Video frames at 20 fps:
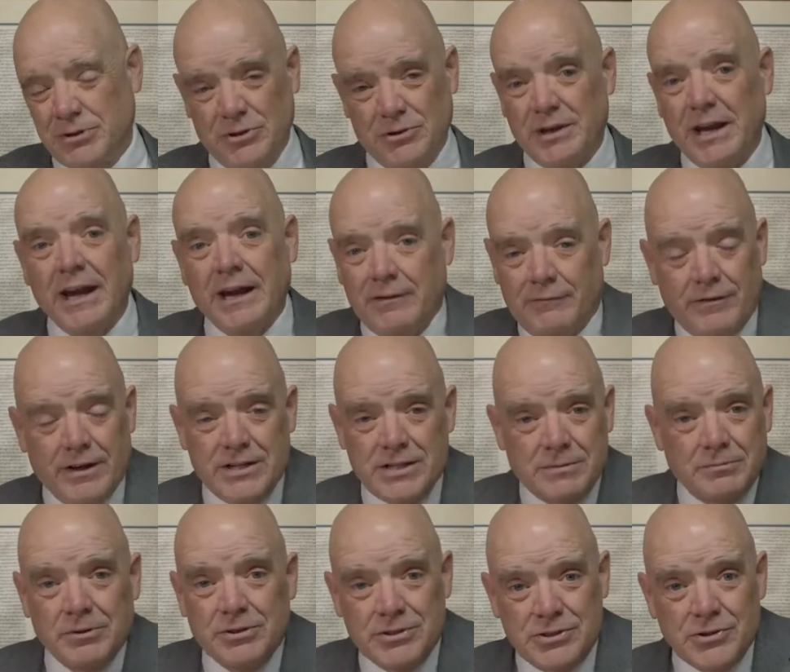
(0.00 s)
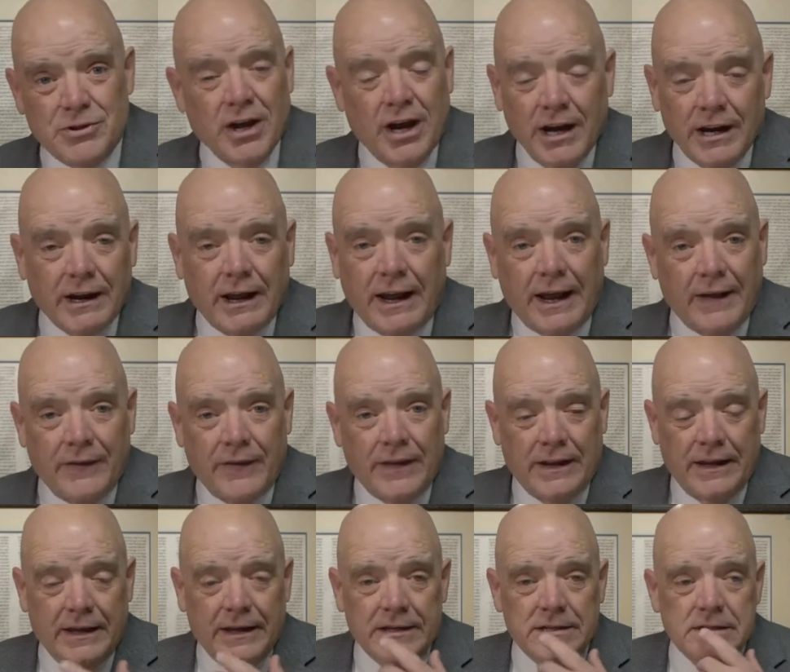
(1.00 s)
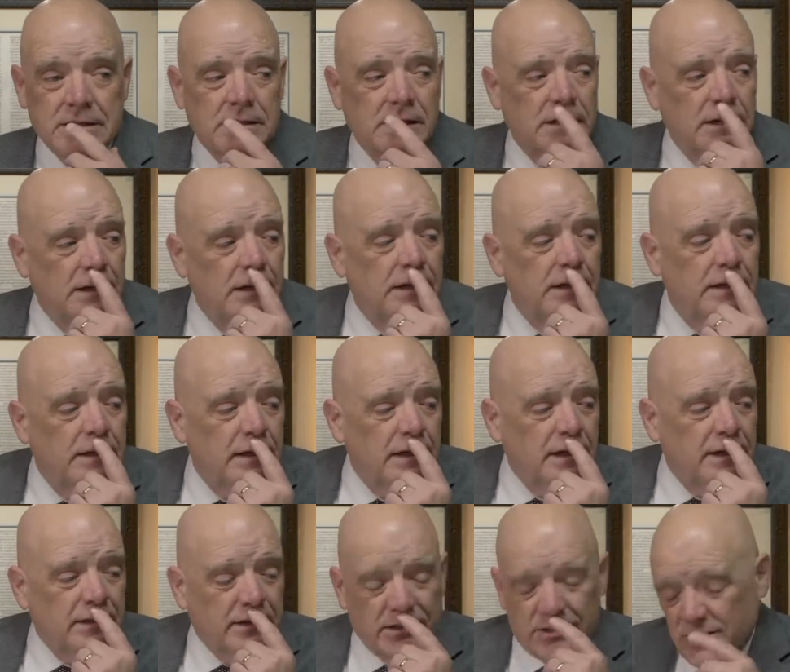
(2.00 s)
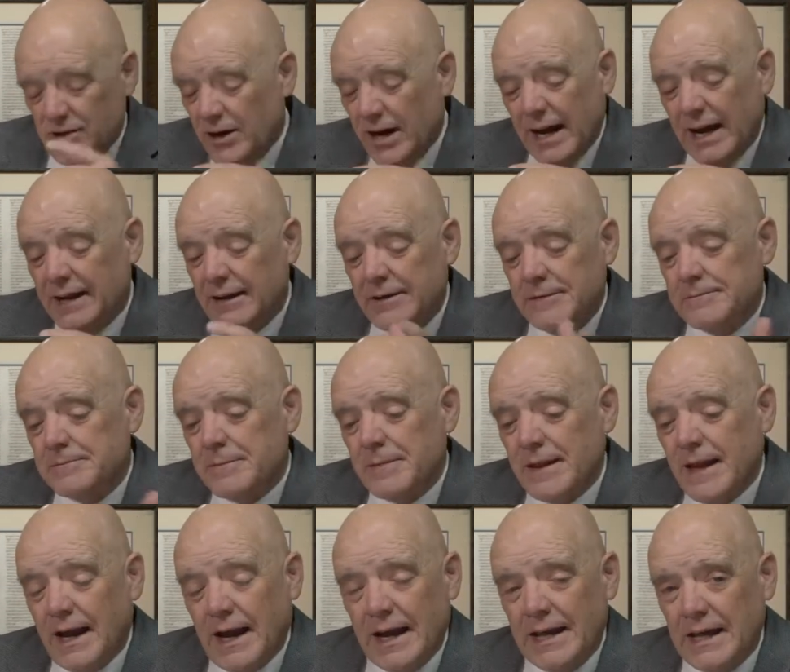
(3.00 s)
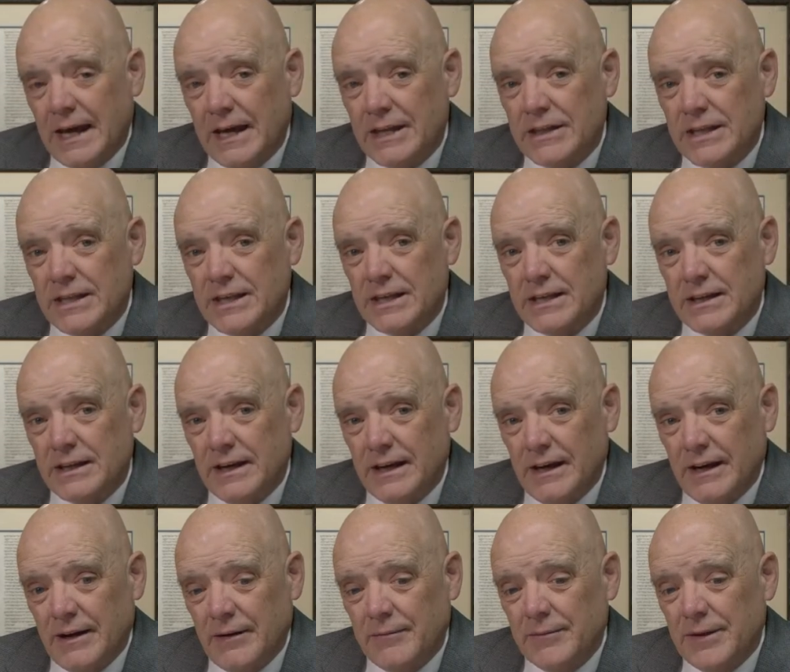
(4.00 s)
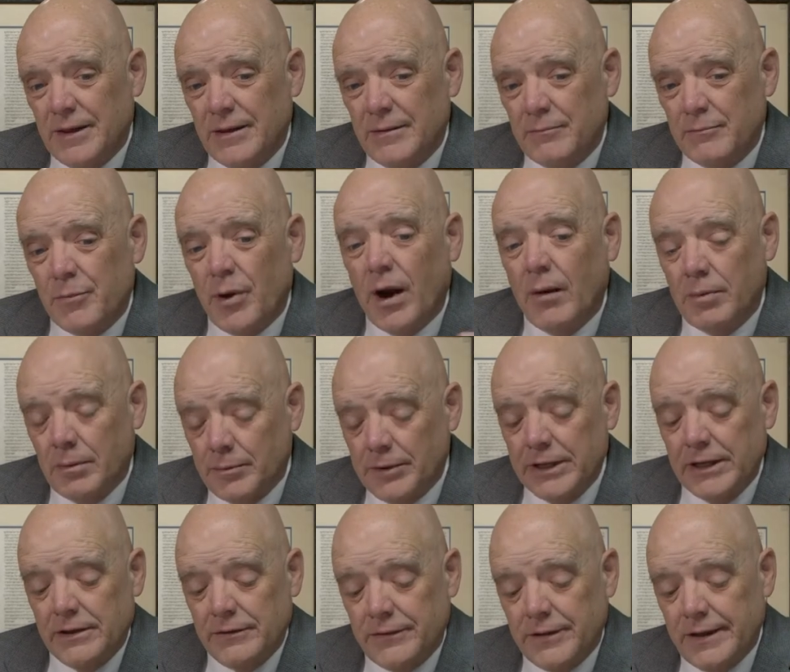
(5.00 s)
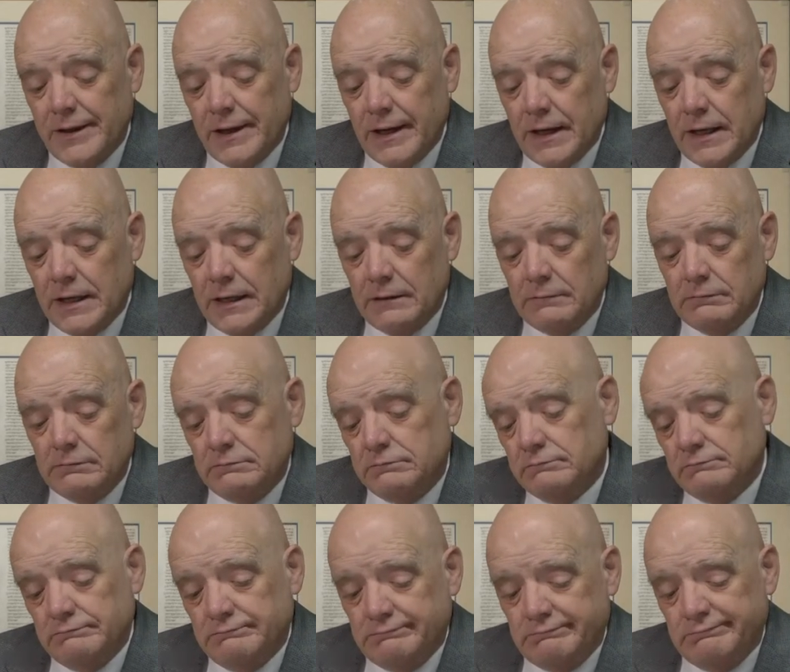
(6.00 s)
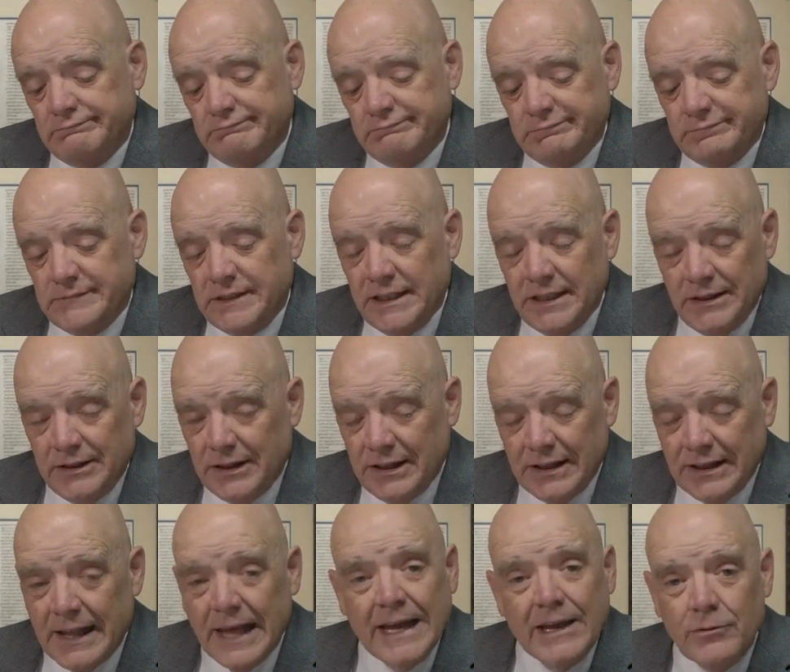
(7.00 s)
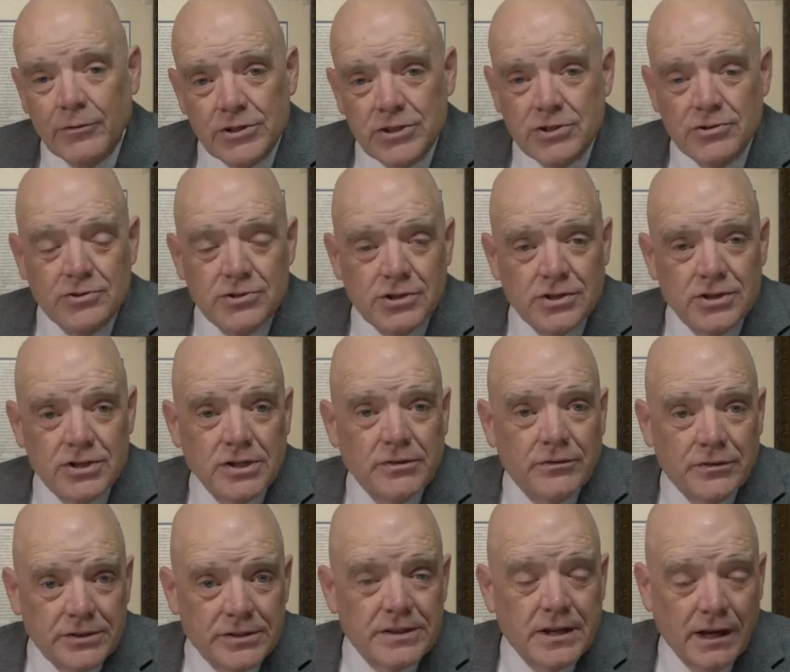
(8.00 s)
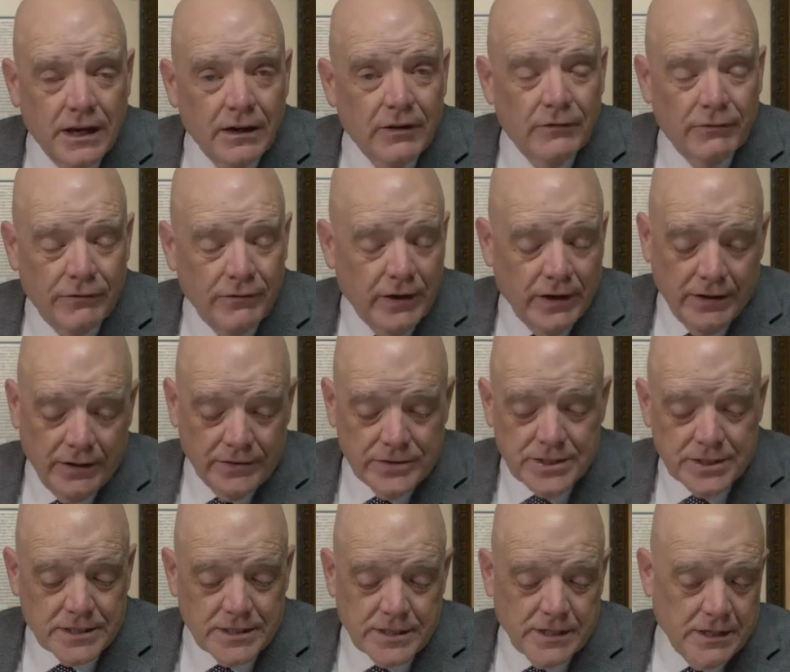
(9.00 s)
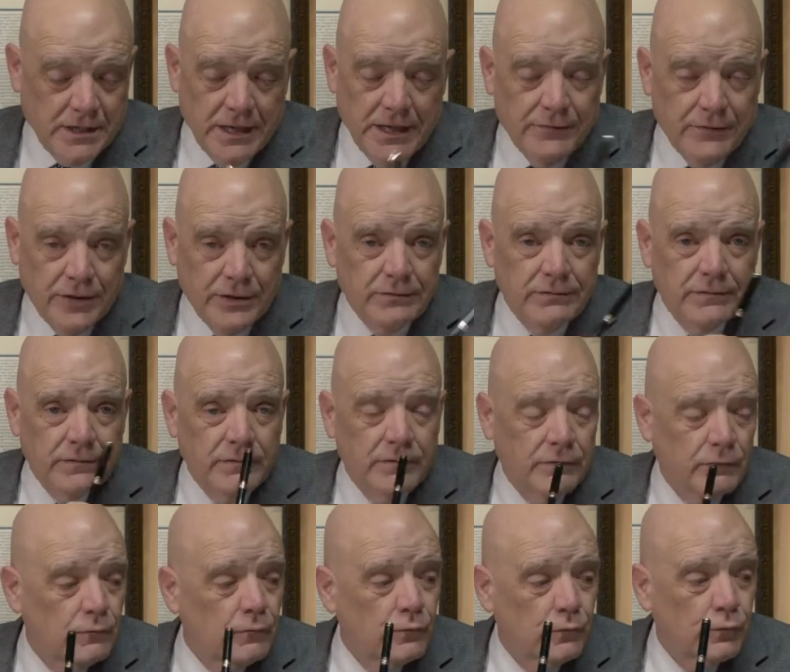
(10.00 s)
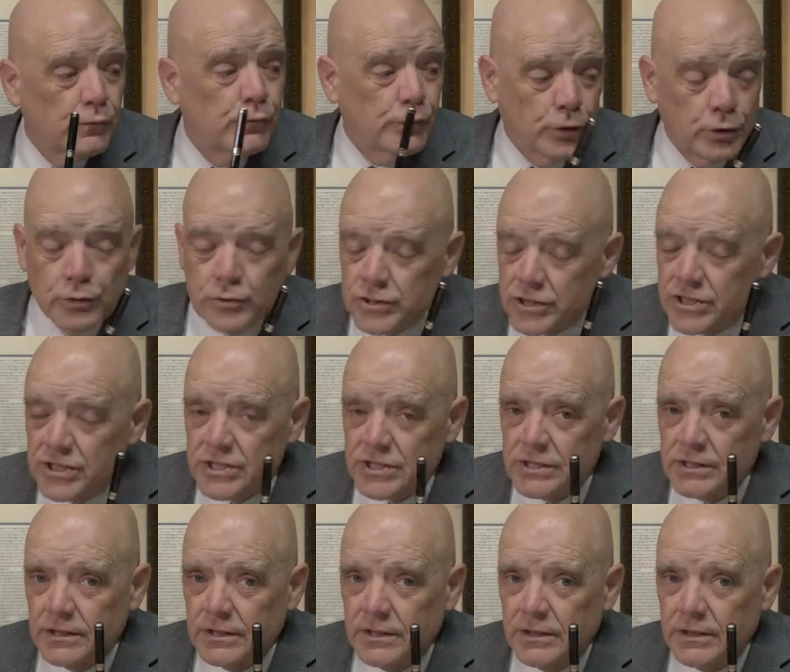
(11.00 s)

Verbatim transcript: you can't. Vegetables you gotta add the s in there. So I, I, I think uh, probably in the in the language usage of of uh, 1611, fruits